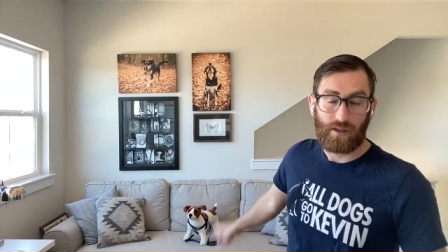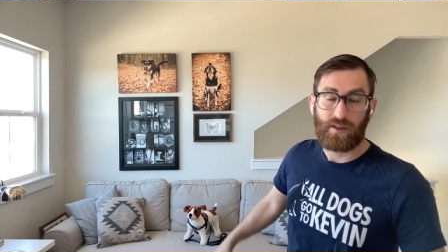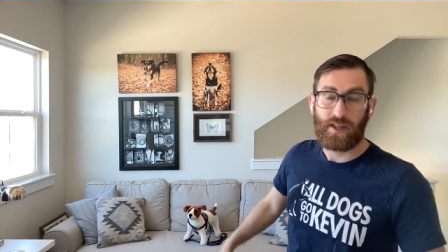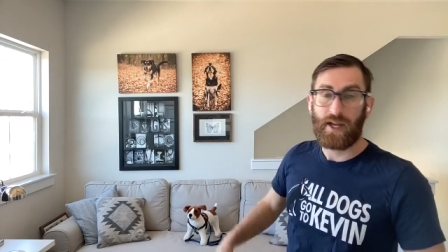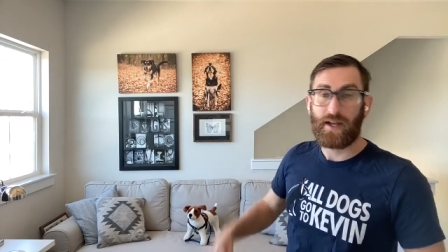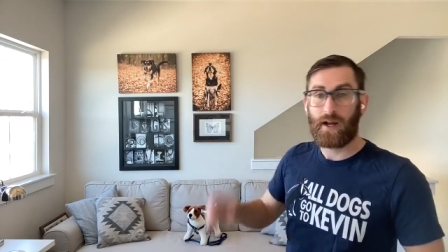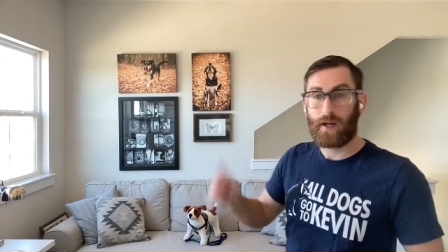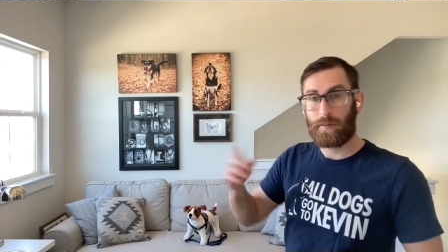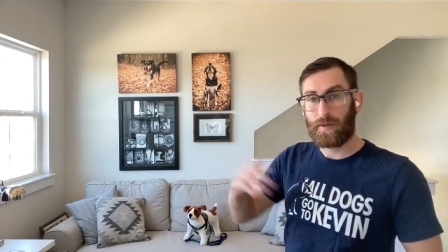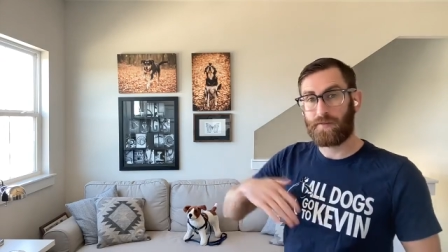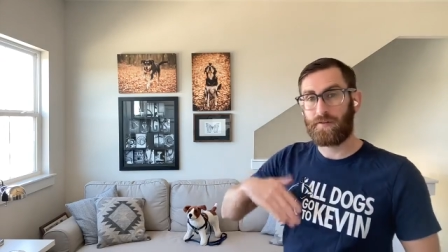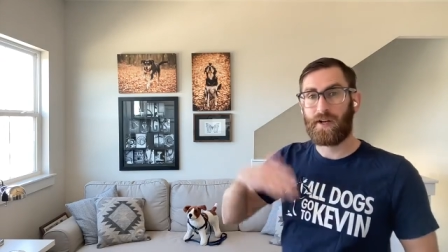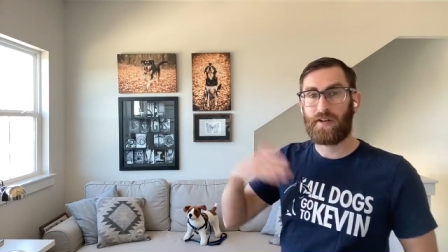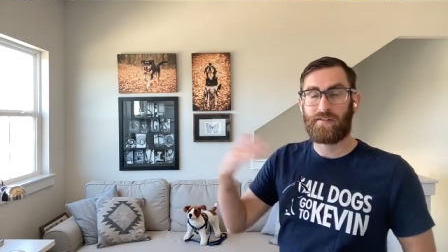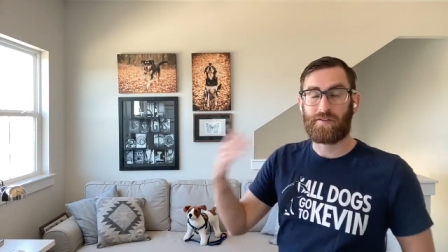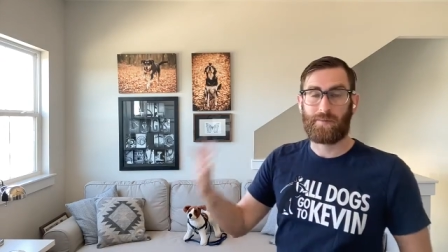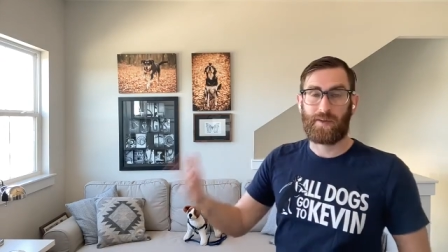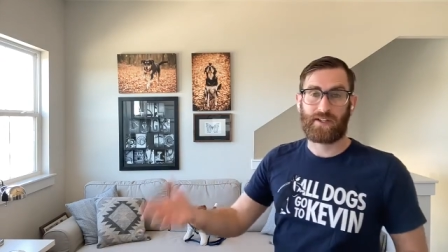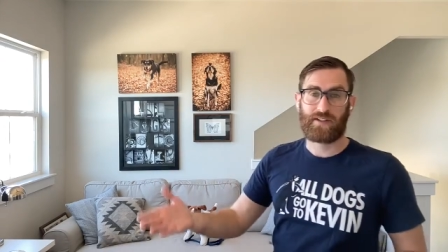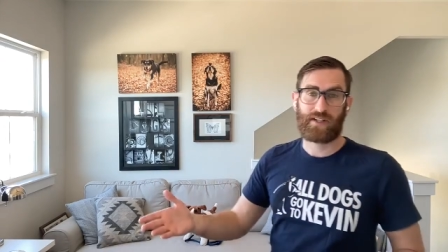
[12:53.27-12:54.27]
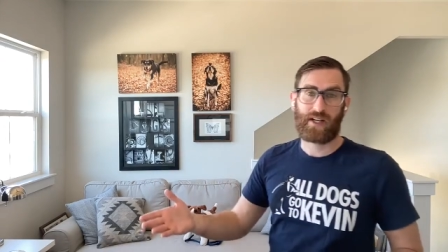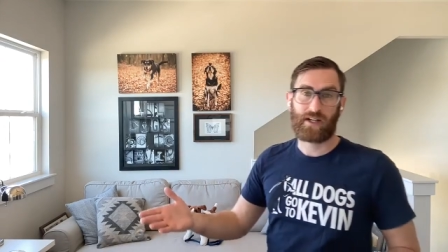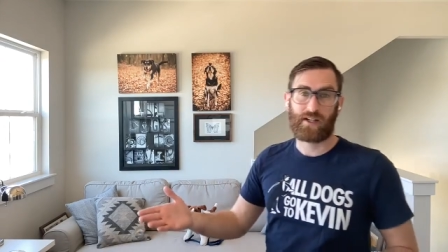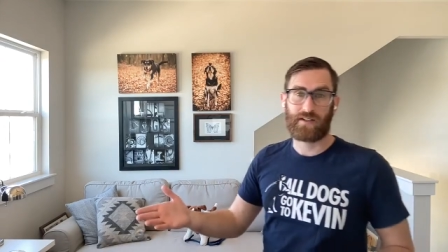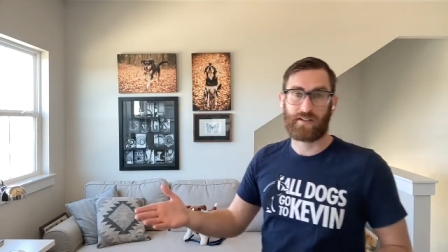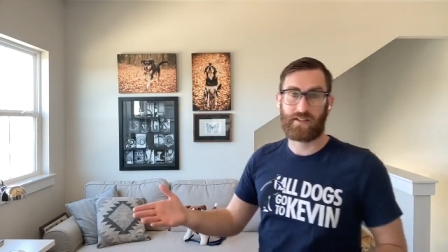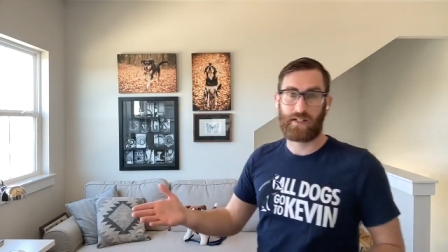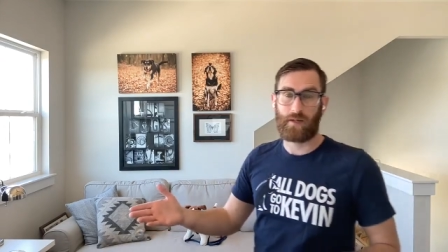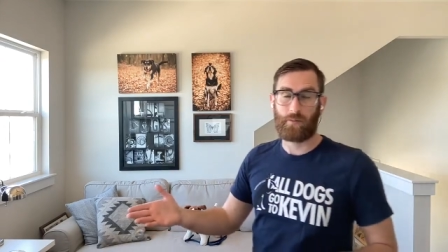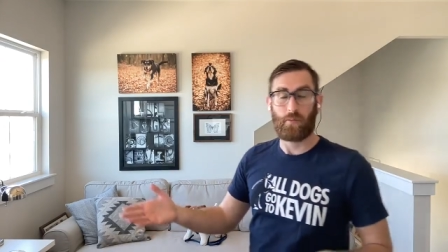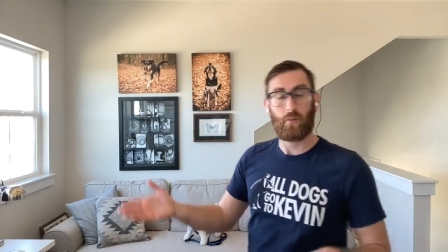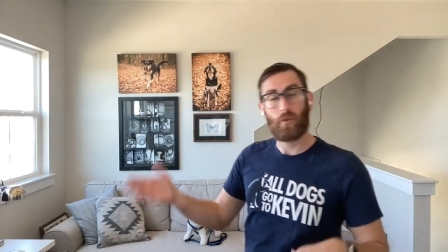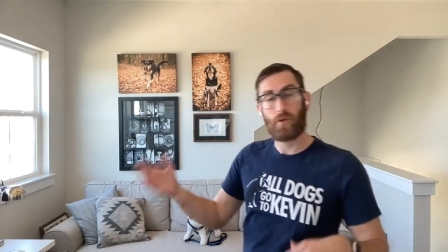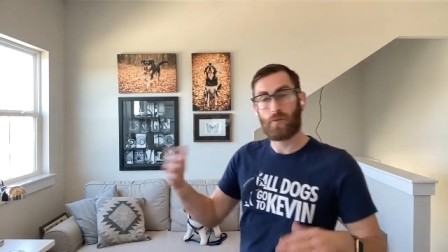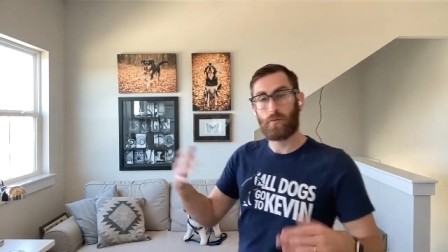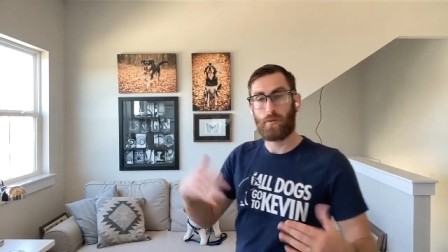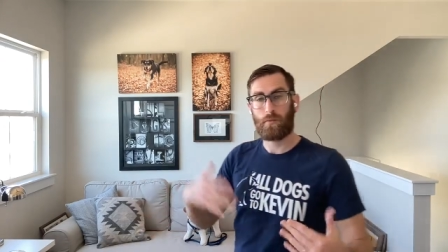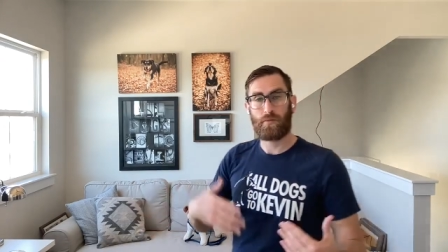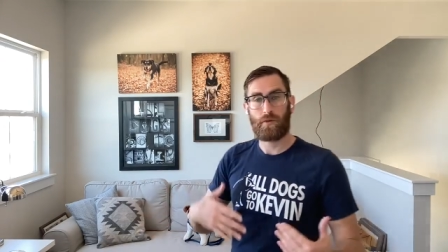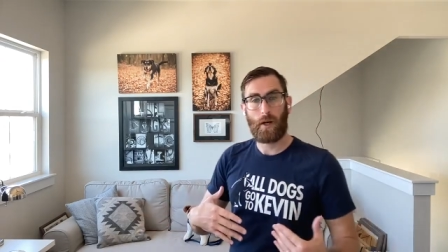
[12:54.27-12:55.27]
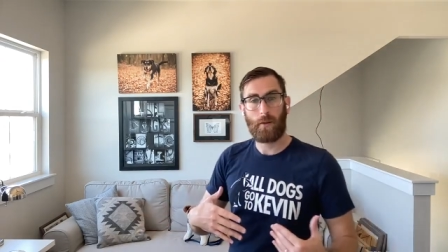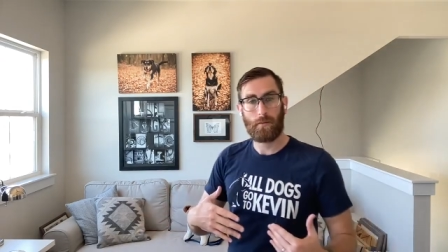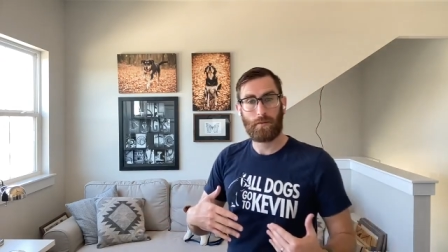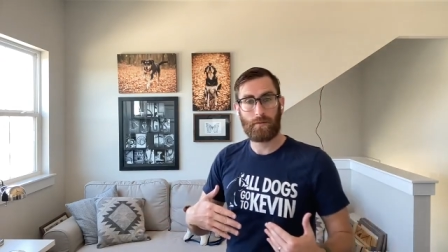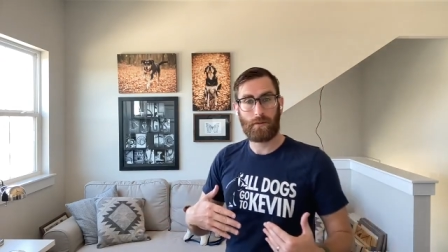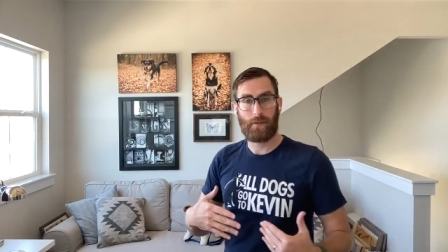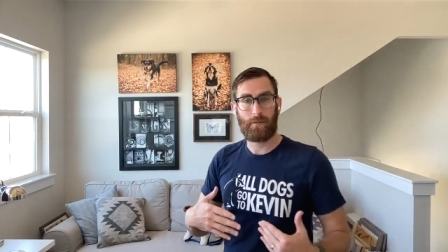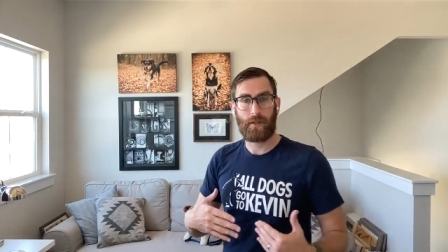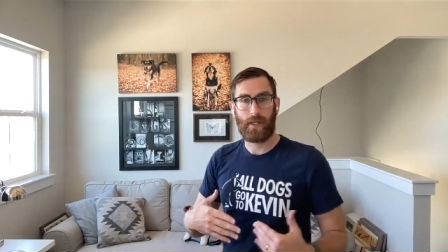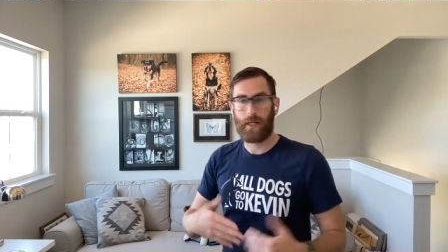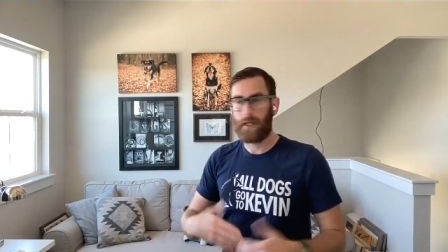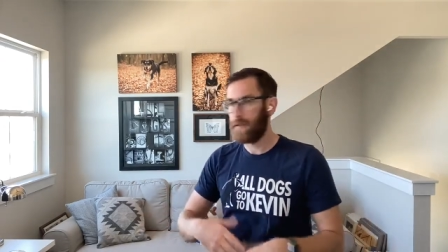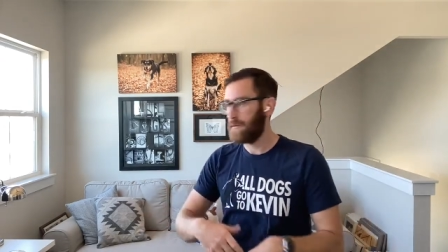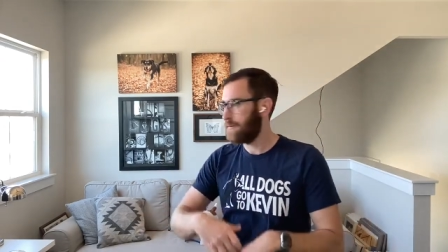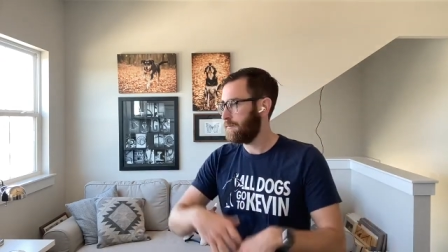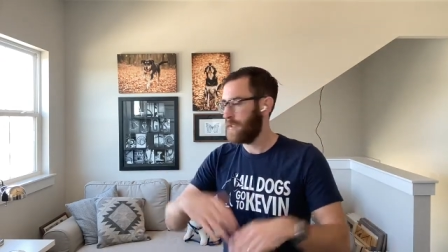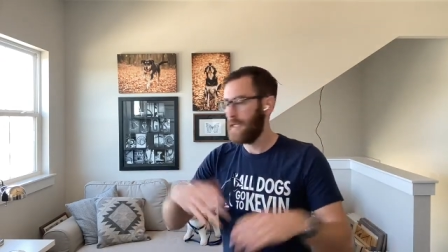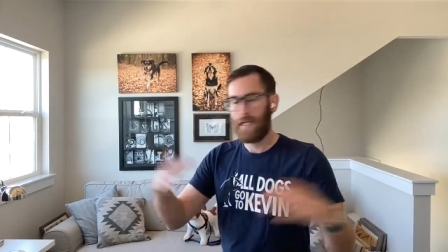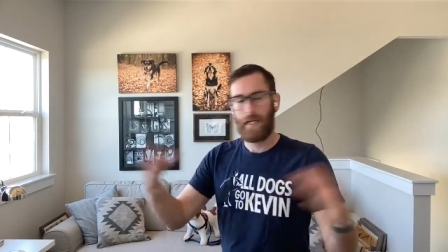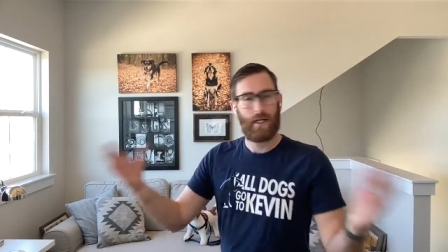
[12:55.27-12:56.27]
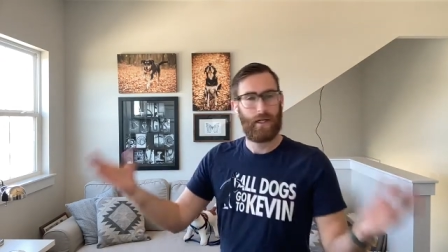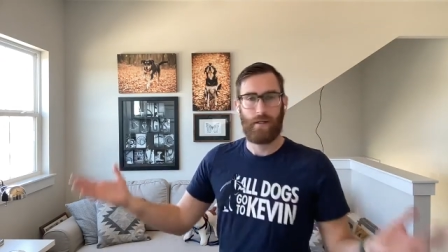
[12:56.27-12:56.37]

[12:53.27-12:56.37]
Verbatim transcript: Then I'd be ready for my second step, which would probably be